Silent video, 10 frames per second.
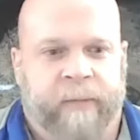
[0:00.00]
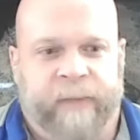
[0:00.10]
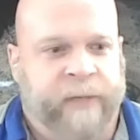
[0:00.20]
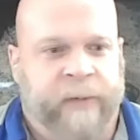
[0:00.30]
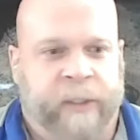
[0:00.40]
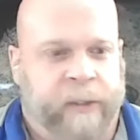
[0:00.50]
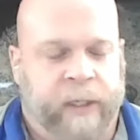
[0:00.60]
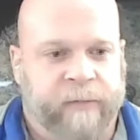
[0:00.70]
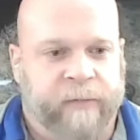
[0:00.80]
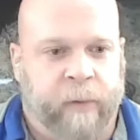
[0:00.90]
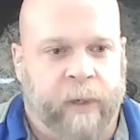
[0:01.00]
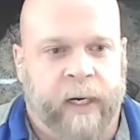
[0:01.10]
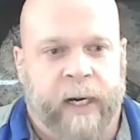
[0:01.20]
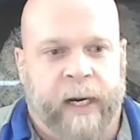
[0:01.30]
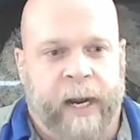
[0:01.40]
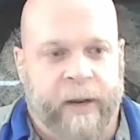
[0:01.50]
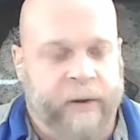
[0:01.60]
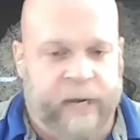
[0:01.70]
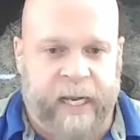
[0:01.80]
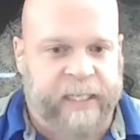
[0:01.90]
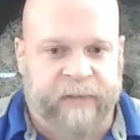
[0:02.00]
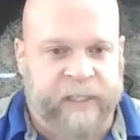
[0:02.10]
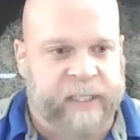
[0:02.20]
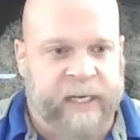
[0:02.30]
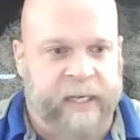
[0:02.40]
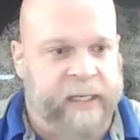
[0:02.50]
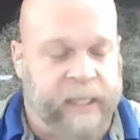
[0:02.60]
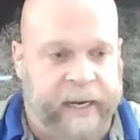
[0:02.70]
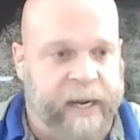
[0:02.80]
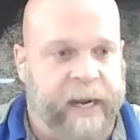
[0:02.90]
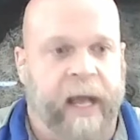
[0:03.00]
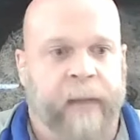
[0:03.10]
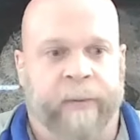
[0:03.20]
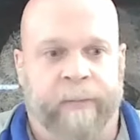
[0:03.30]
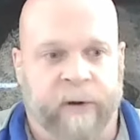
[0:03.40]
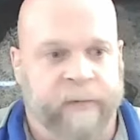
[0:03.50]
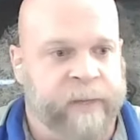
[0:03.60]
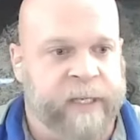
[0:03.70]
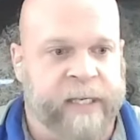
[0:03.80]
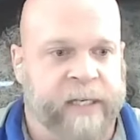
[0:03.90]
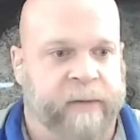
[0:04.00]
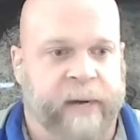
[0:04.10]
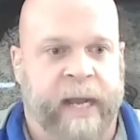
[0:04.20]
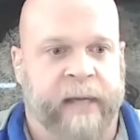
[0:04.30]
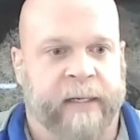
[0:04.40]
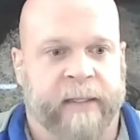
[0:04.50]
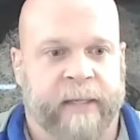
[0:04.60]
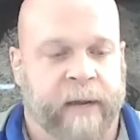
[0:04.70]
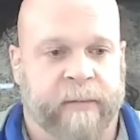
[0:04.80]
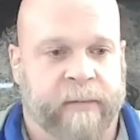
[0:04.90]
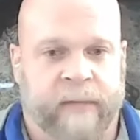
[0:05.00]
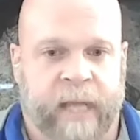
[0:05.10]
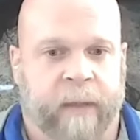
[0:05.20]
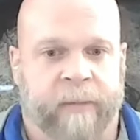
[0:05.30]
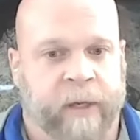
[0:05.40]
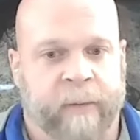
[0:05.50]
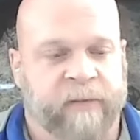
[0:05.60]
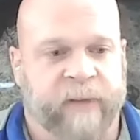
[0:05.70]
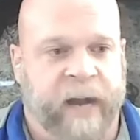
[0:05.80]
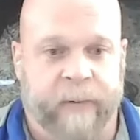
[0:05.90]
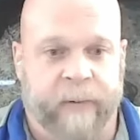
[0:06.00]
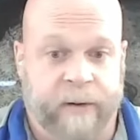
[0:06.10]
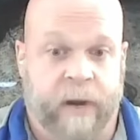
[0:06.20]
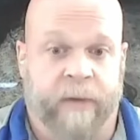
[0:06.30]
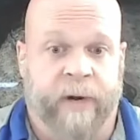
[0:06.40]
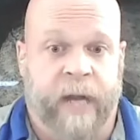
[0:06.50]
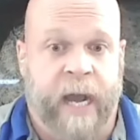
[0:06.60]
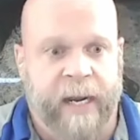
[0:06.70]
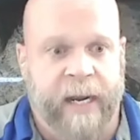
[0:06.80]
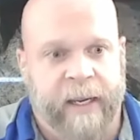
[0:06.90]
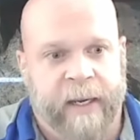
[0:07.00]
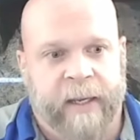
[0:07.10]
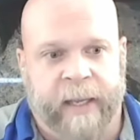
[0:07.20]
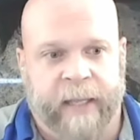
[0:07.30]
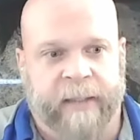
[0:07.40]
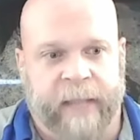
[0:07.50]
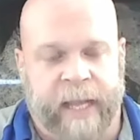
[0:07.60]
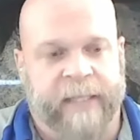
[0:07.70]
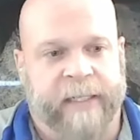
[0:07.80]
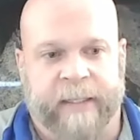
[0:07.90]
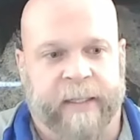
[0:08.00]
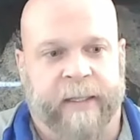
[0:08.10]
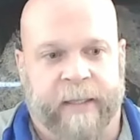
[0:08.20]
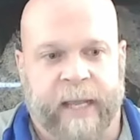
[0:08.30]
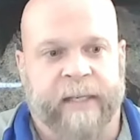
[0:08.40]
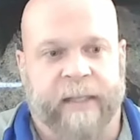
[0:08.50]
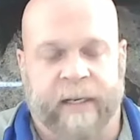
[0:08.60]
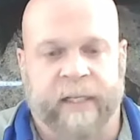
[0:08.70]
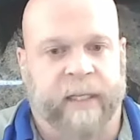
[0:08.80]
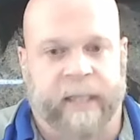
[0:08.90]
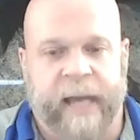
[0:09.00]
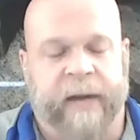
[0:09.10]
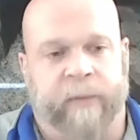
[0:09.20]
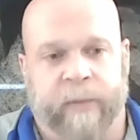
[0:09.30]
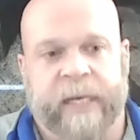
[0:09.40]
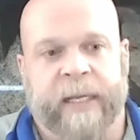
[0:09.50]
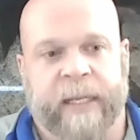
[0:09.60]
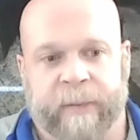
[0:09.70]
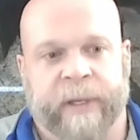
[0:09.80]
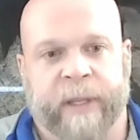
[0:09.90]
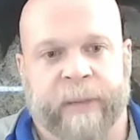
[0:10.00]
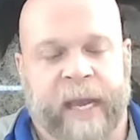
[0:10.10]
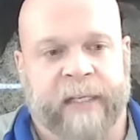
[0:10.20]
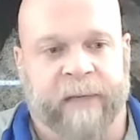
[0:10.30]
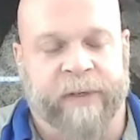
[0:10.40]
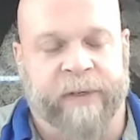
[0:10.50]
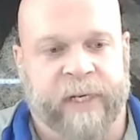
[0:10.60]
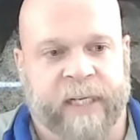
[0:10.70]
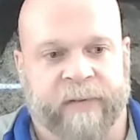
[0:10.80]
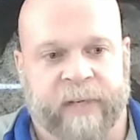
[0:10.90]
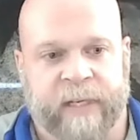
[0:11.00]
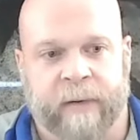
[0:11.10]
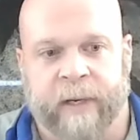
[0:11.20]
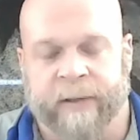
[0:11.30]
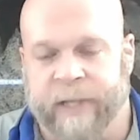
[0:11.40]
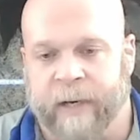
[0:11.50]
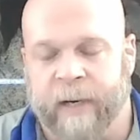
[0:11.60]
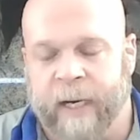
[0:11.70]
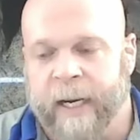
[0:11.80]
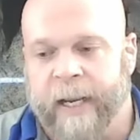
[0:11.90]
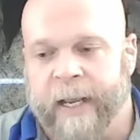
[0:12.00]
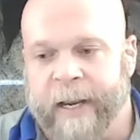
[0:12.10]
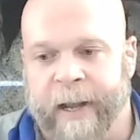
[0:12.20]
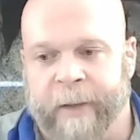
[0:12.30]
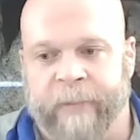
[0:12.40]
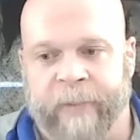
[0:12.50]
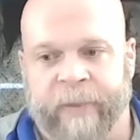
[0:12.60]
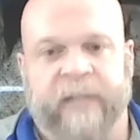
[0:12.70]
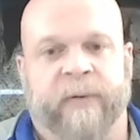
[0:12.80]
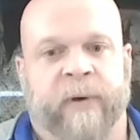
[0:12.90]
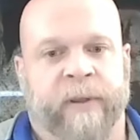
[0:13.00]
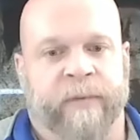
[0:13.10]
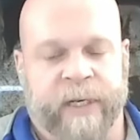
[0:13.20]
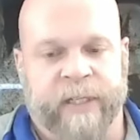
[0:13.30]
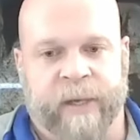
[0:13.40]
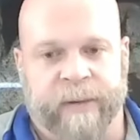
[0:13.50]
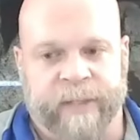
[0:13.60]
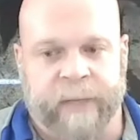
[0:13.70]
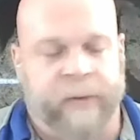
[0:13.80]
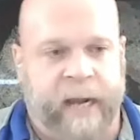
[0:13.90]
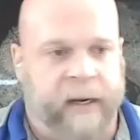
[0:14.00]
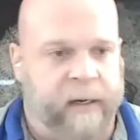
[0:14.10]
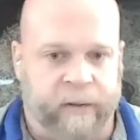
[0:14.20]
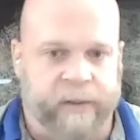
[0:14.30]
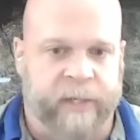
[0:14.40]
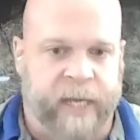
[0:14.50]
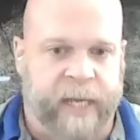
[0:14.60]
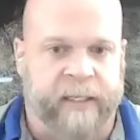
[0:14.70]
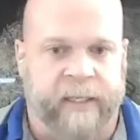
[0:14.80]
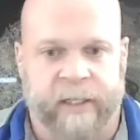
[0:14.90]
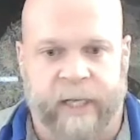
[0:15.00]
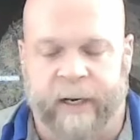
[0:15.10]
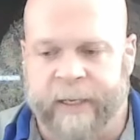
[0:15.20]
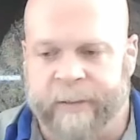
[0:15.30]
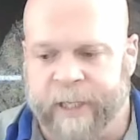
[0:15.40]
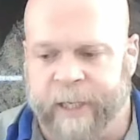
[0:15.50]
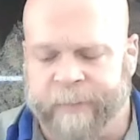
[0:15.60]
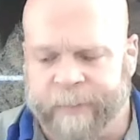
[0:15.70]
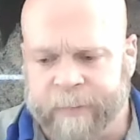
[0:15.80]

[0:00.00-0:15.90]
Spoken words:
that's what you're looking for. And you guys have to see it and clean it up and move these guys around and, tell them they're going to be fine when they're not. Like there's a lot of really, really bad stuff that you guys have to deal with. So, that's one of the reasons I was like, we got to include you guys in the charity. So,